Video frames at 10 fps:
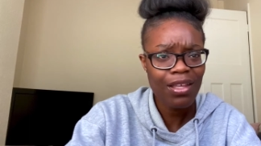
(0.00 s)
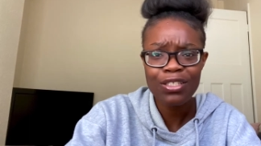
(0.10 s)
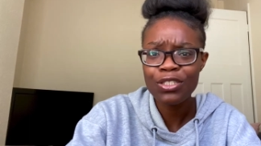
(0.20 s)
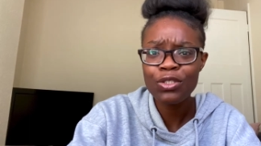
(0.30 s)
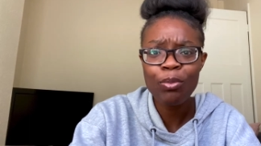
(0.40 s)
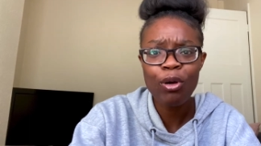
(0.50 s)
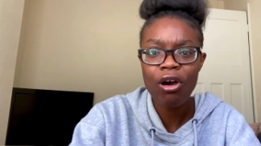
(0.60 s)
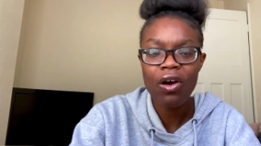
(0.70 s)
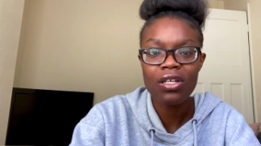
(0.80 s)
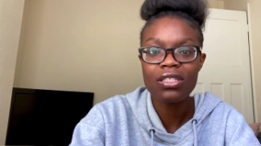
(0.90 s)
Super
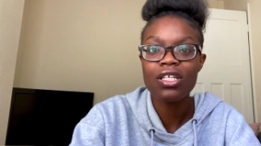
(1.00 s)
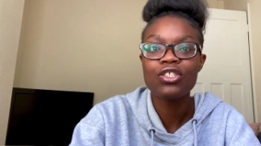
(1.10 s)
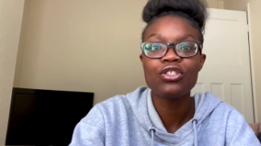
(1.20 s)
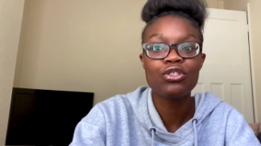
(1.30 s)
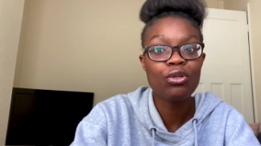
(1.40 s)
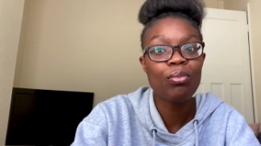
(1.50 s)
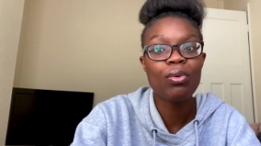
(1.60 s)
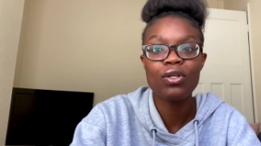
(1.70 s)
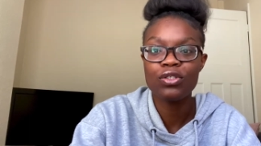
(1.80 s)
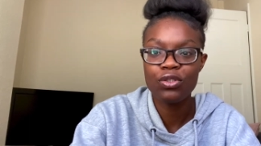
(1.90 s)
hard,
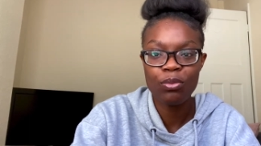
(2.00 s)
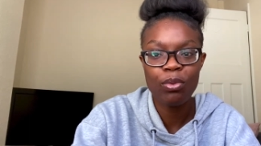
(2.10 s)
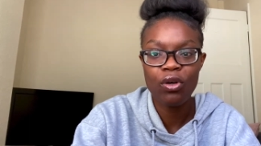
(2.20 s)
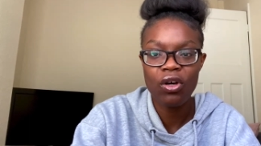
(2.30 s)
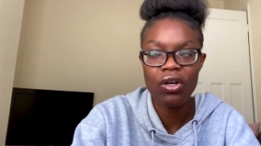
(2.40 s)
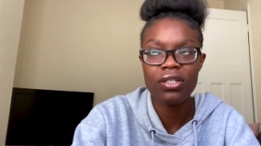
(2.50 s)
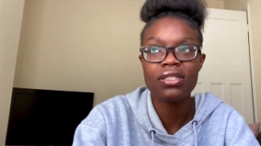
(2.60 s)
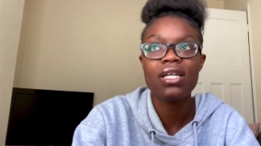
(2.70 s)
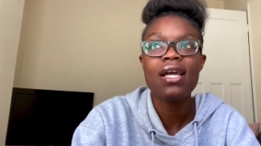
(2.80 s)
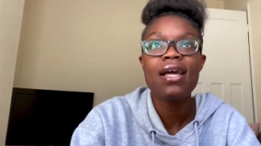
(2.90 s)
super
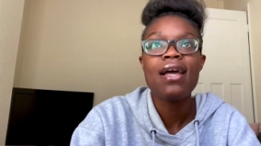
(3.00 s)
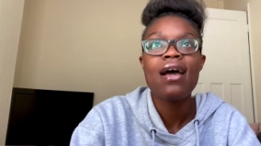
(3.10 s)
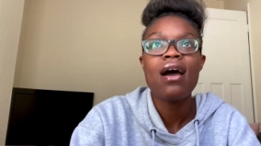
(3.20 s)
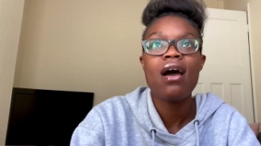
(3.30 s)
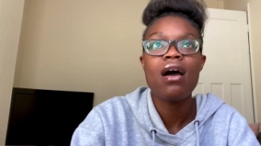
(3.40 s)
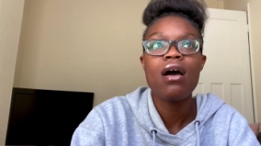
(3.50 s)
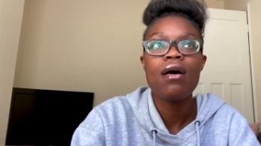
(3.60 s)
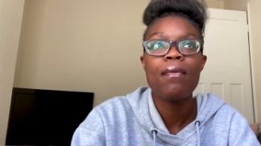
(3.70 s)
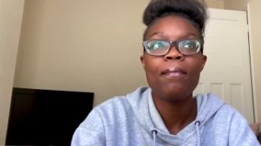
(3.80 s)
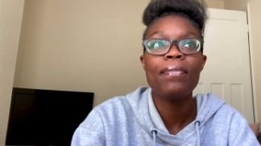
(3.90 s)
hard.
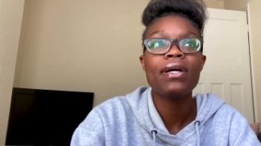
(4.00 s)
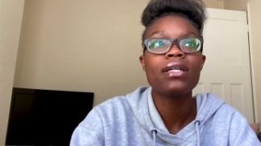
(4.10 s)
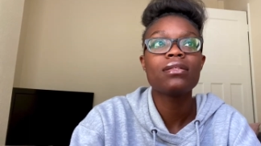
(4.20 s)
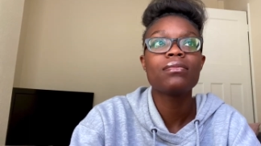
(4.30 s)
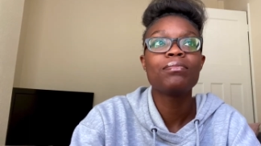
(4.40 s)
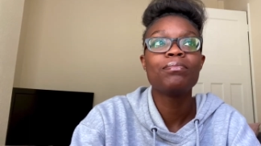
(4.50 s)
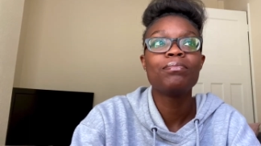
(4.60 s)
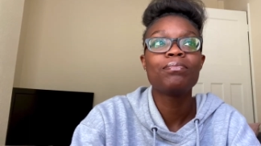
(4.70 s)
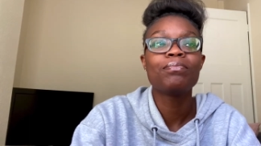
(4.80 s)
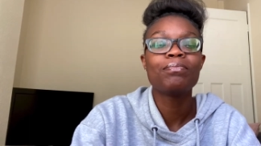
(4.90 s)
But
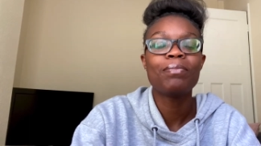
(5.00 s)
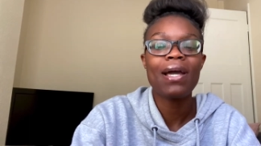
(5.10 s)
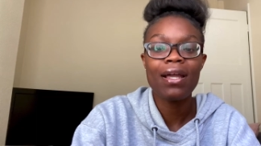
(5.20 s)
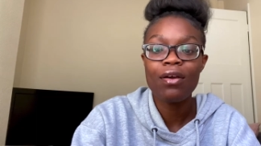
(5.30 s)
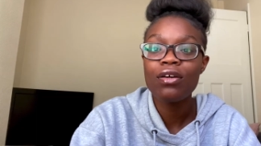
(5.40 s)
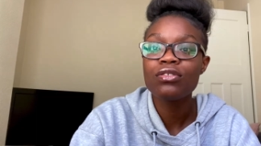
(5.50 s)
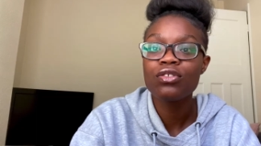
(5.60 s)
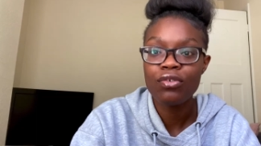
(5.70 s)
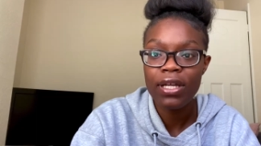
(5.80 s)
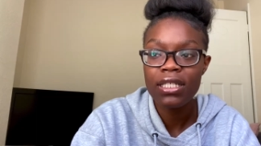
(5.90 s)
by God's
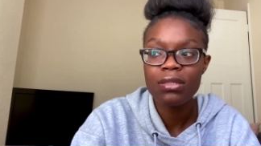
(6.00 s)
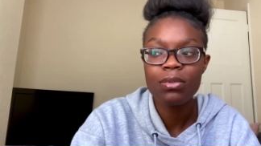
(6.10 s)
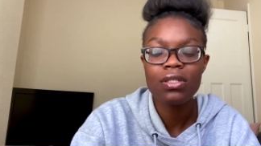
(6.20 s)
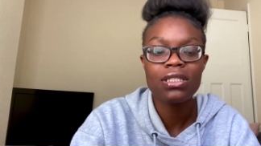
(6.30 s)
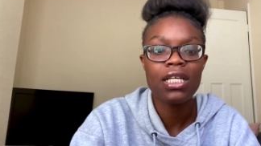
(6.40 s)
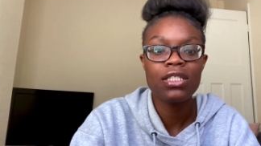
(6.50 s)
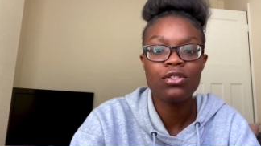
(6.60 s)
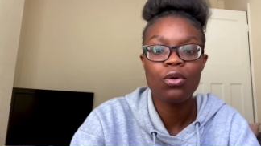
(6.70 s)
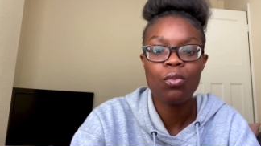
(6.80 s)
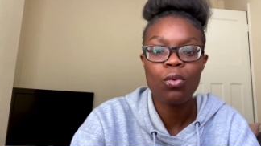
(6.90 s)
grace, because it's
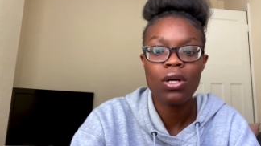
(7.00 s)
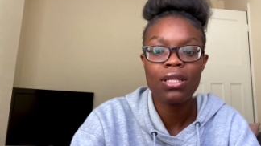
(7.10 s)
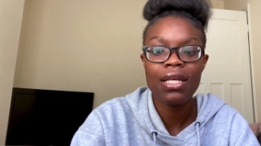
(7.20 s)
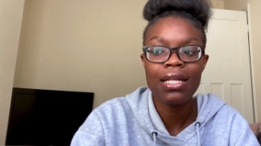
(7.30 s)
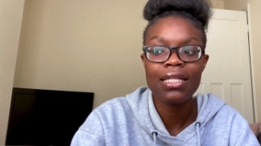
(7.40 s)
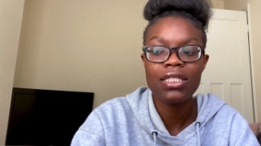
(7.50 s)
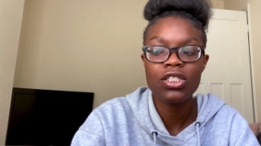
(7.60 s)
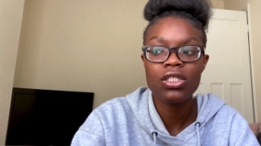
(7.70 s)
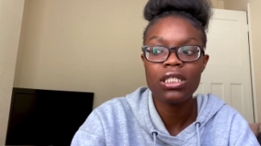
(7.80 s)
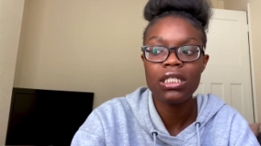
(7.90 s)
the one that
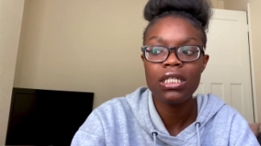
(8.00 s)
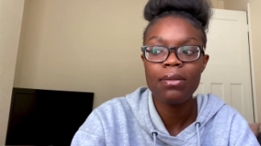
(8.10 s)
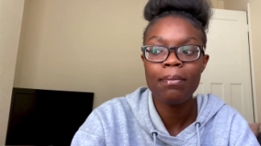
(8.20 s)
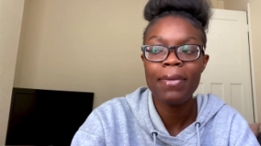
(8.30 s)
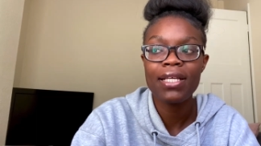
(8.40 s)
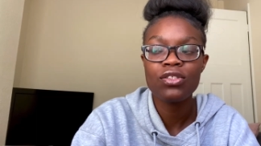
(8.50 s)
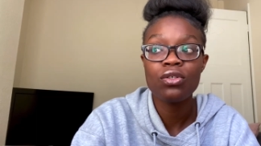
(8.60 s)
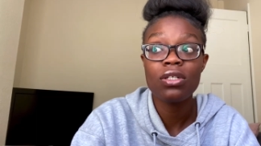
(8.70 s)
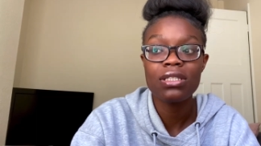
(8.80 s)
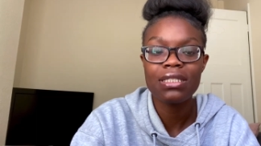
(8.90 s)
literally makes you
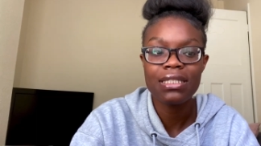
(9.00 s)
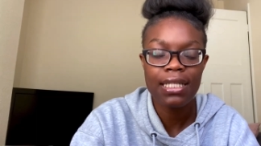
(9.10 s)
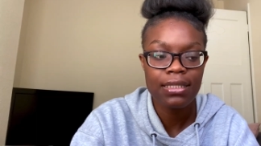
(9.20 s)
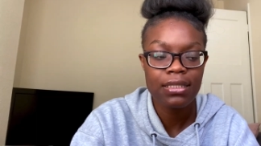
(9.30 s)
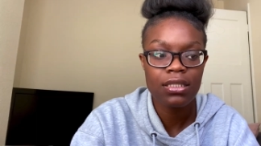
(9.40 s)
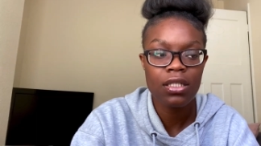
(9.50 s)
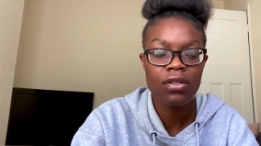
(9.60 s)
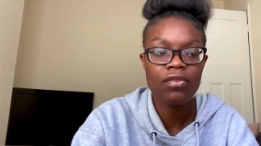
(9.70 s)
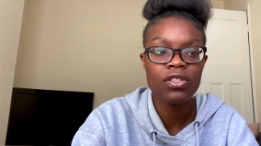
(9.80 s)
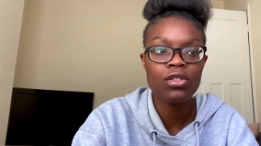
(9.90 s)
understand
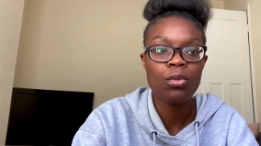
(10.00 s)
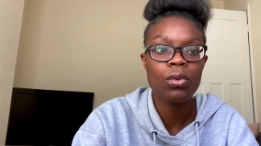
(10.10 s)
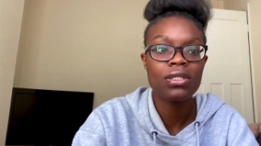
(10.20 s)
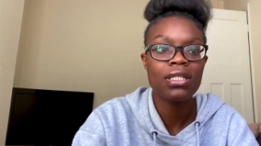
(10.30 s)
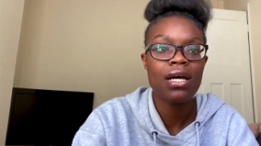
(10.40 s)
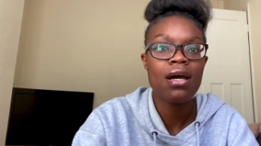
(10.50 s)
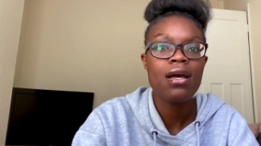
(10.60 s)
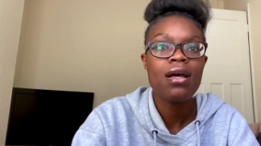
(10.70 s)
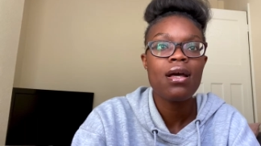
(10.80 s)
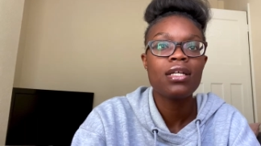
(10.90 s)
stuff, it's the one that
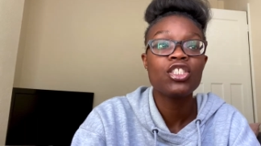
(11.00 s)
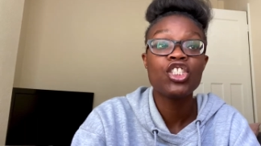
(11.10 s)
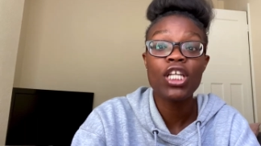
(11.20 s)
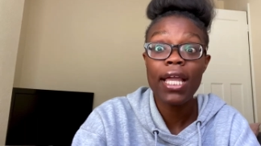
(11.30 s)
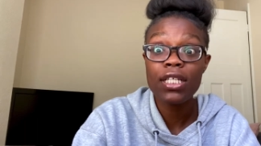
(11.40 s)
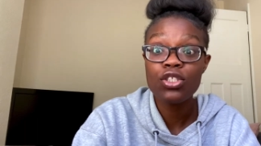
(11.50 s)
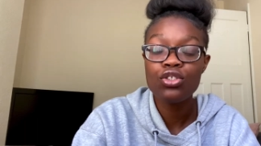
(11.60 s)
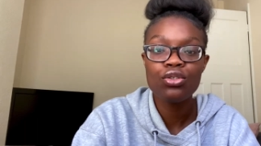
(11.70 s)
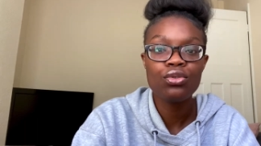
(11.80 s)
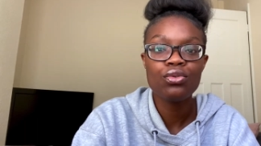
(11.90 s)
changes
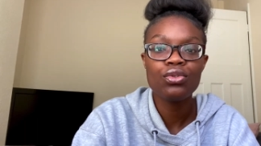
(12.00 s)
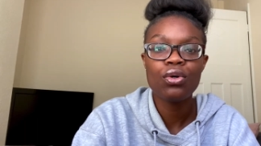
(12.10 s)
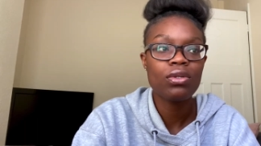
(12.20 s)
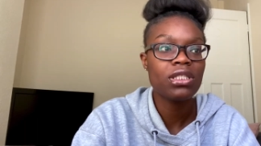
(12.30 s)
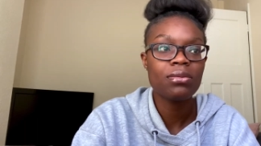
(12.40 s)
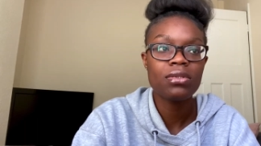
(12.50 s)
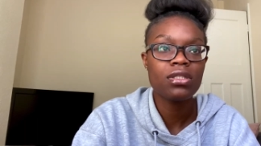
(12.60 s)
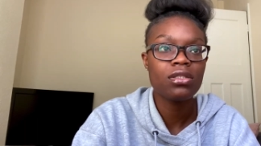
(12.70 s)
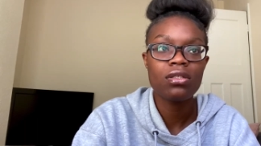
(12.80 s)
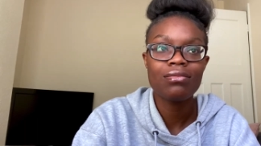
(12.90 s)
you. The Holy Spirit
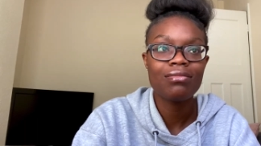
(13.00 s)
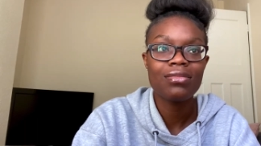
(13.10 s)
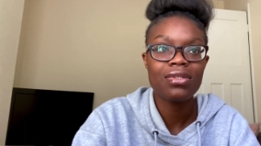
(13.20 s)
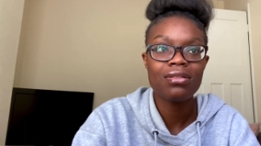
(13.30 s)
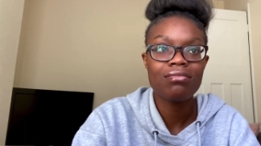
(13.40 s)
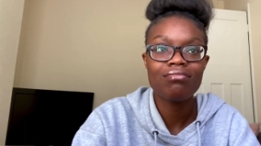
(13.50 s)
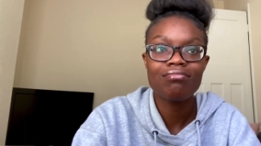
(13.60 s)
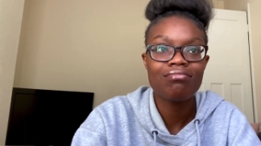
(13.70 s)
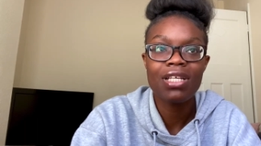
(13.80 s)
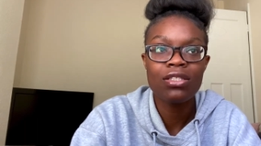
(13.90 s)
is the
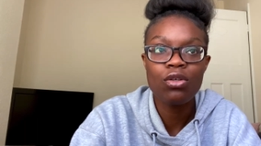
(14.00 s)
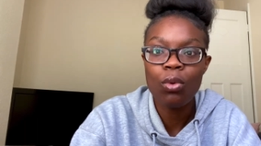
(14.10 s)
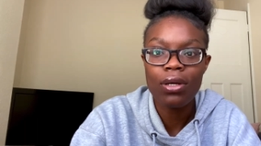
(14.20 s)
is the